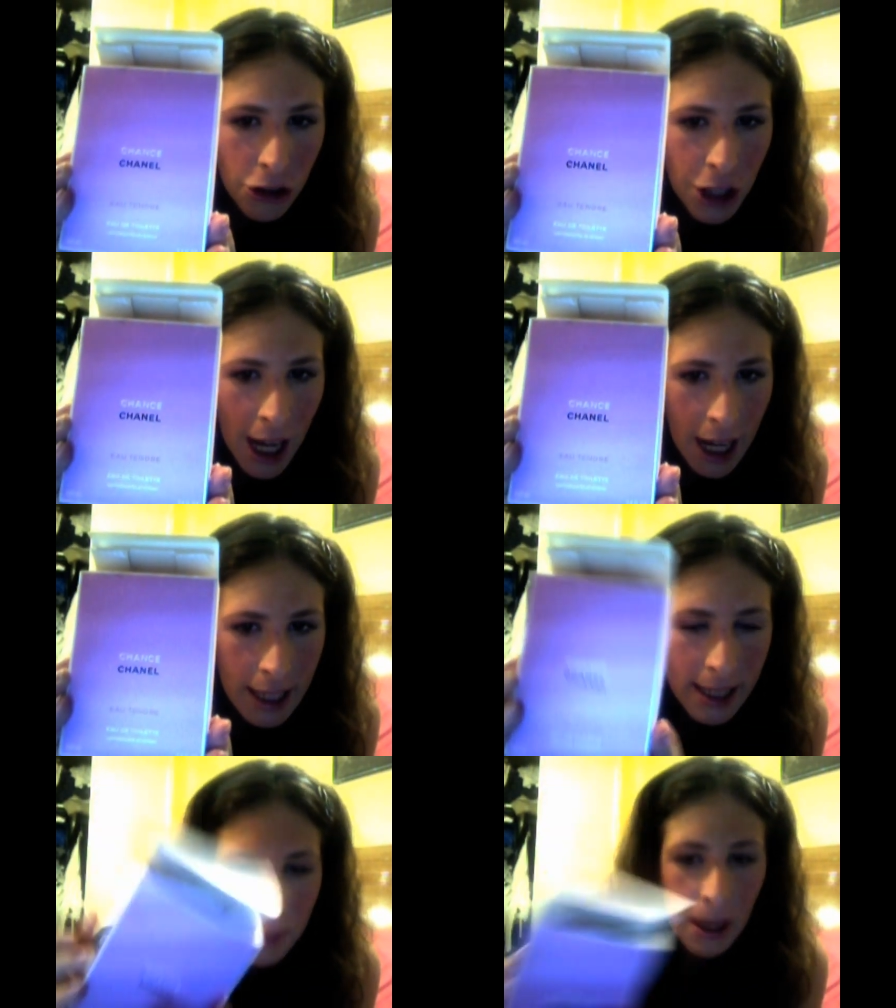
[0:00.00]

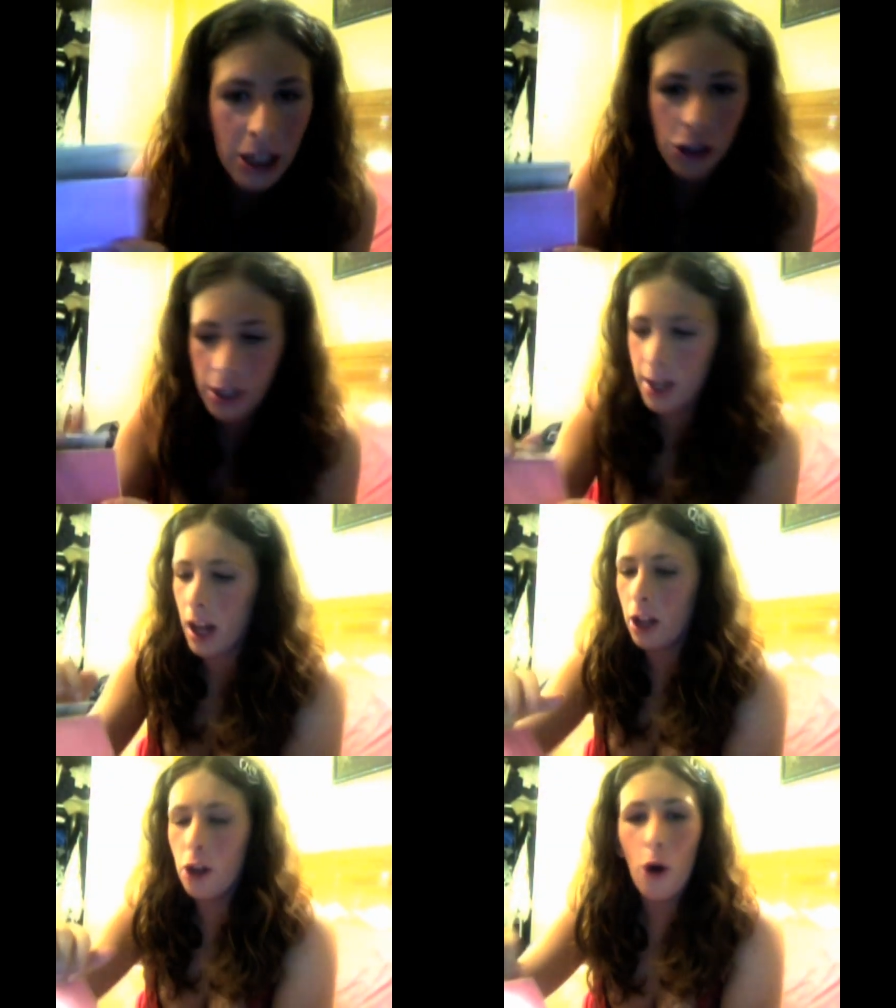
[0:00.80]
Chance by
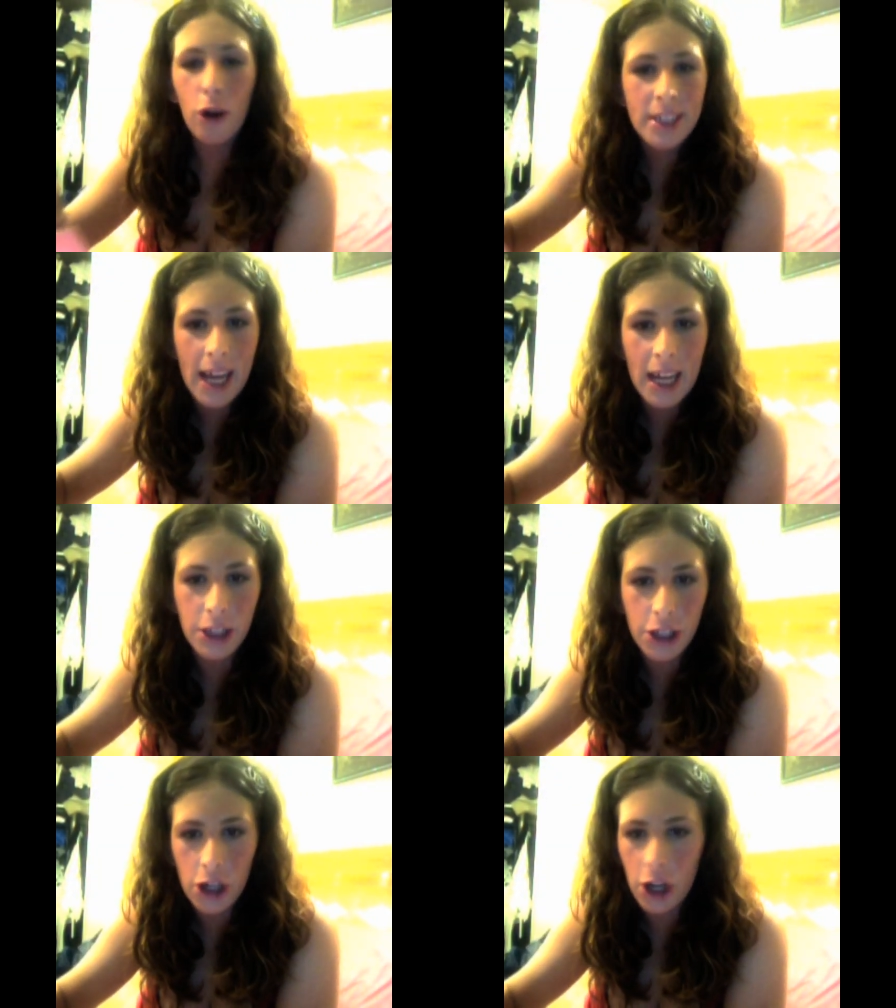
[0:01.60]
Chanel Eau
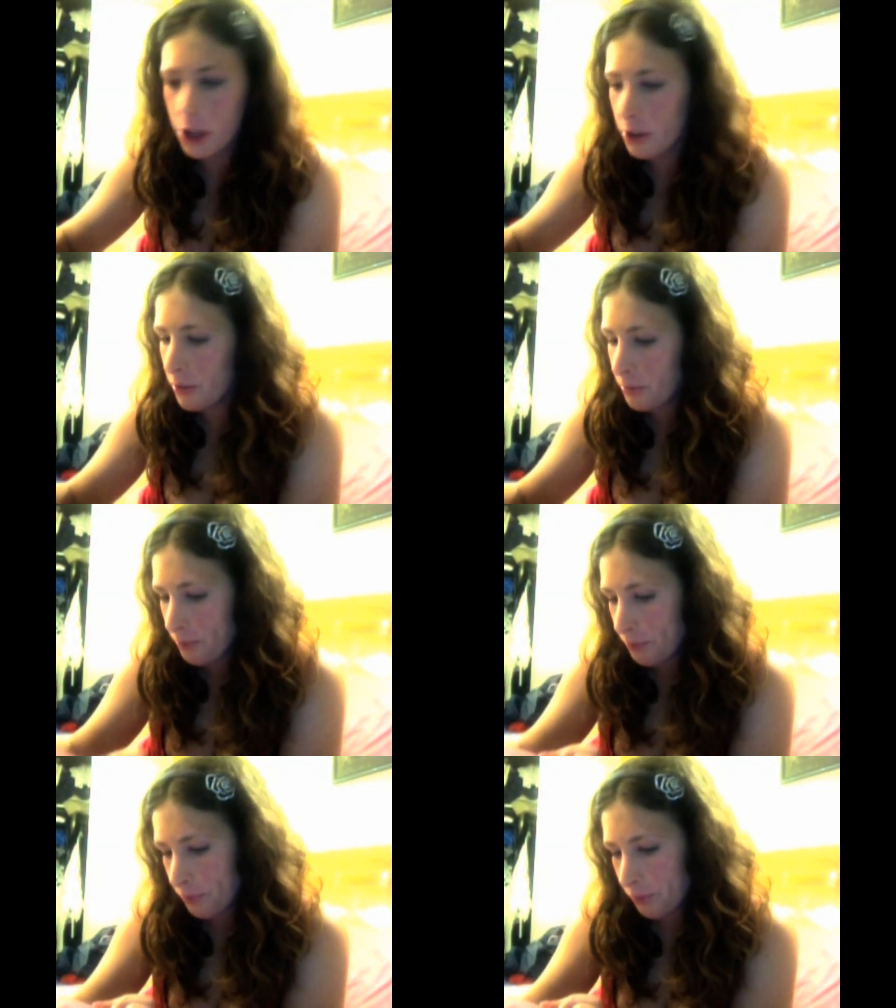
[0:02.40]
Tendre.
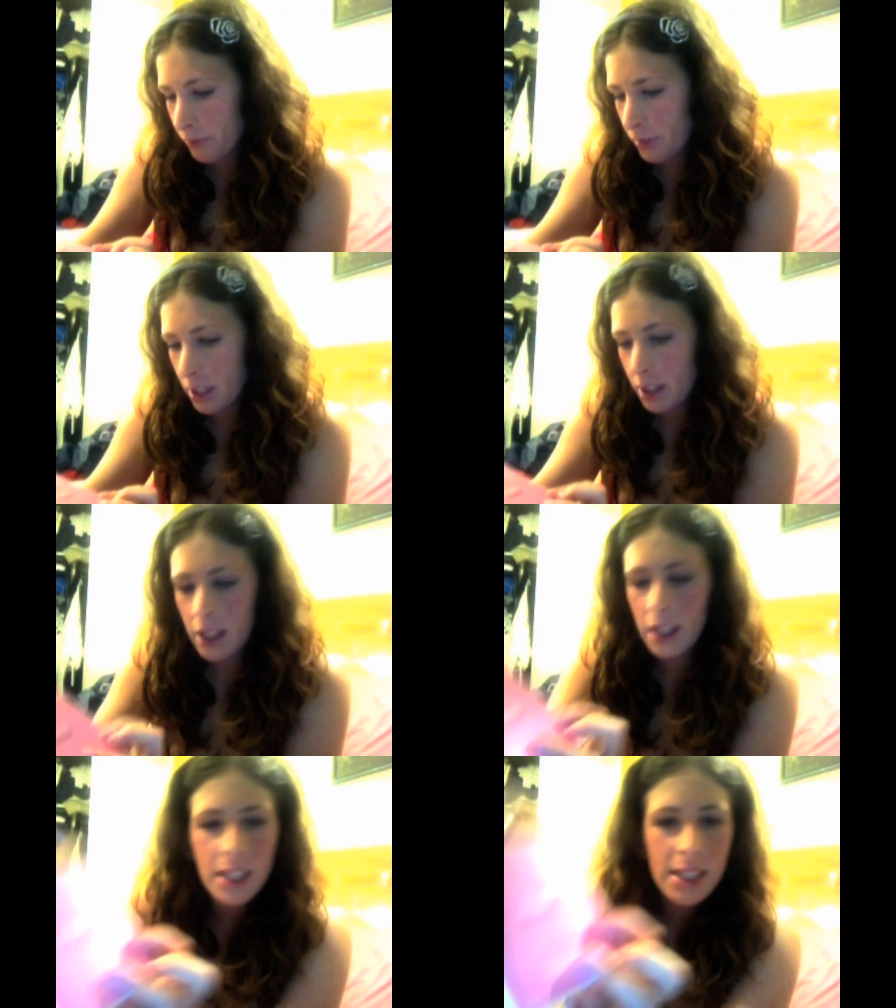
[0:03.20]

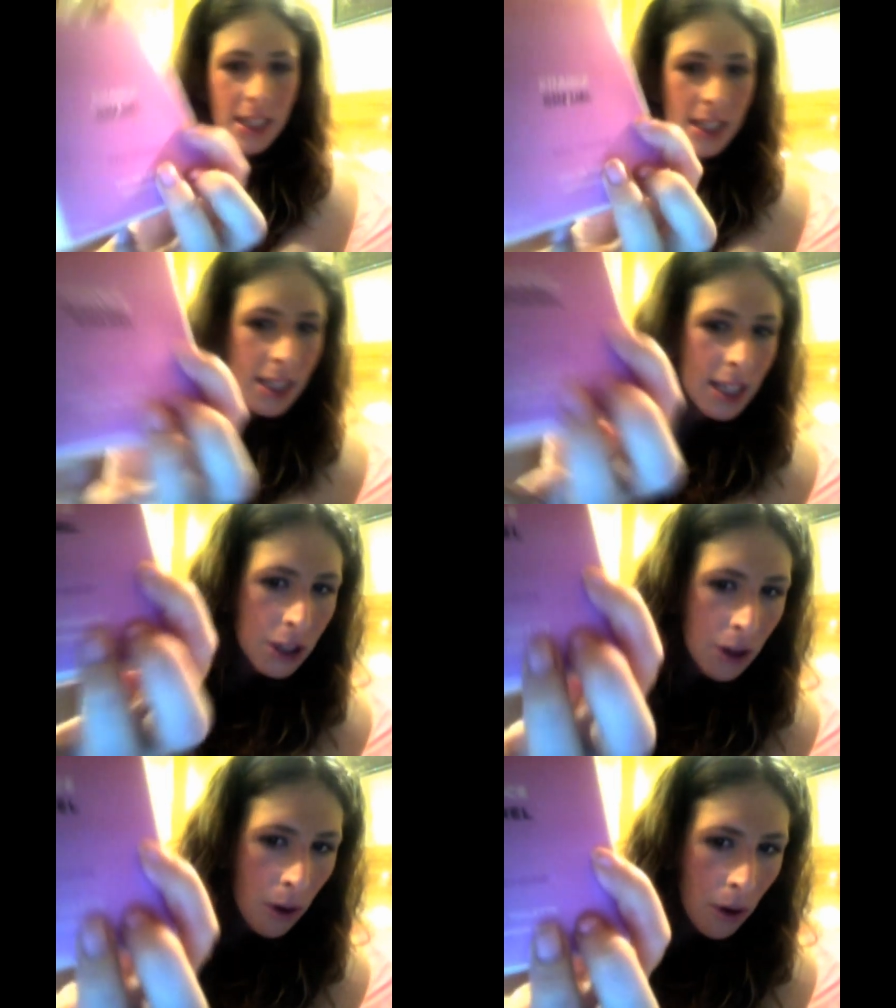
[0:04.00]
See, it
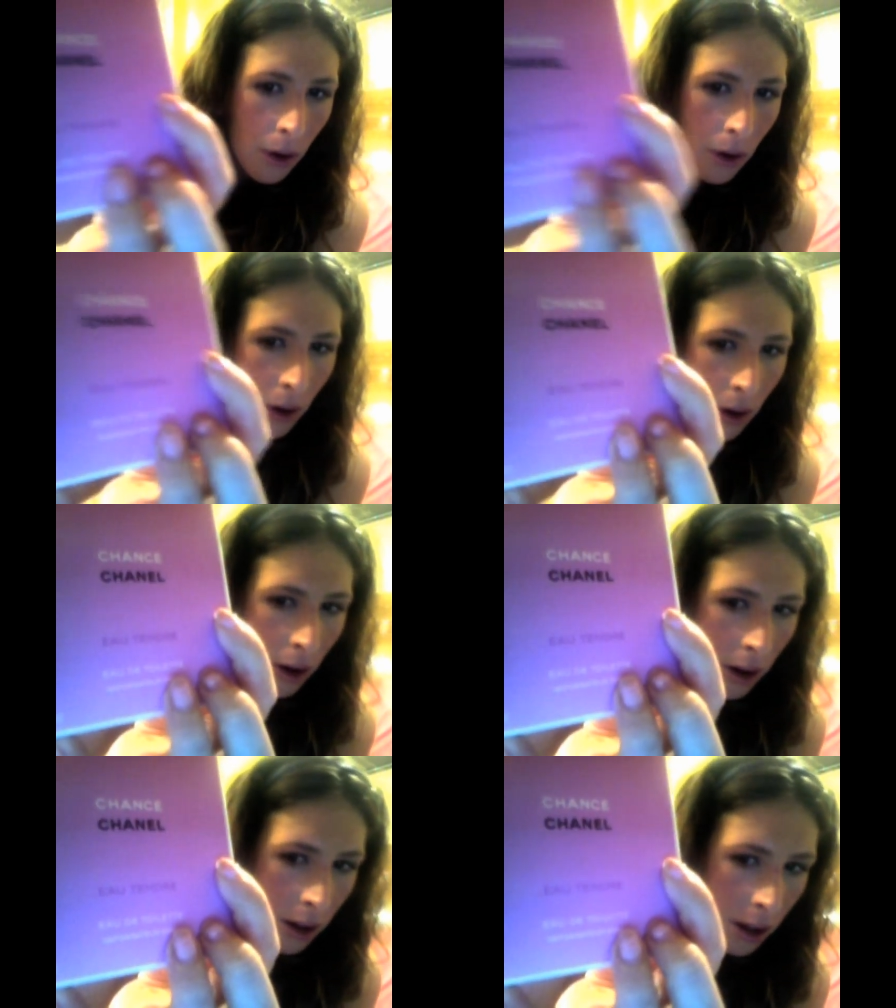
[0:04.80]
says
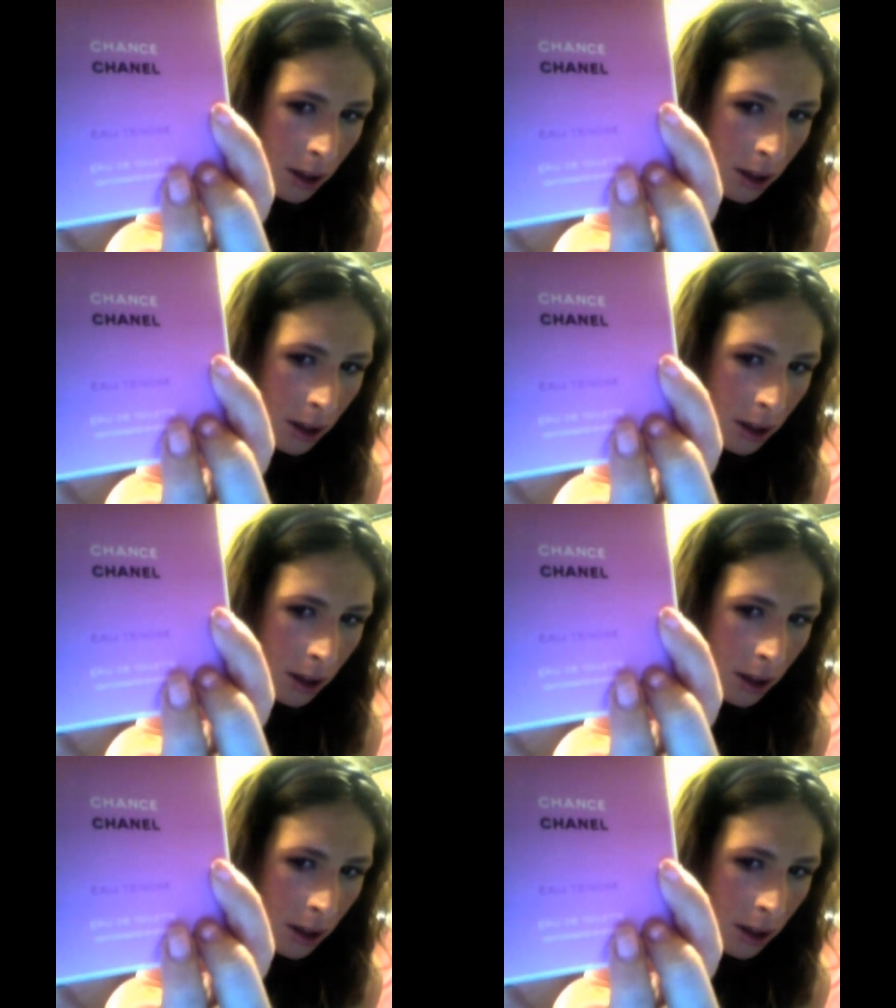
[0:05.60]
Eau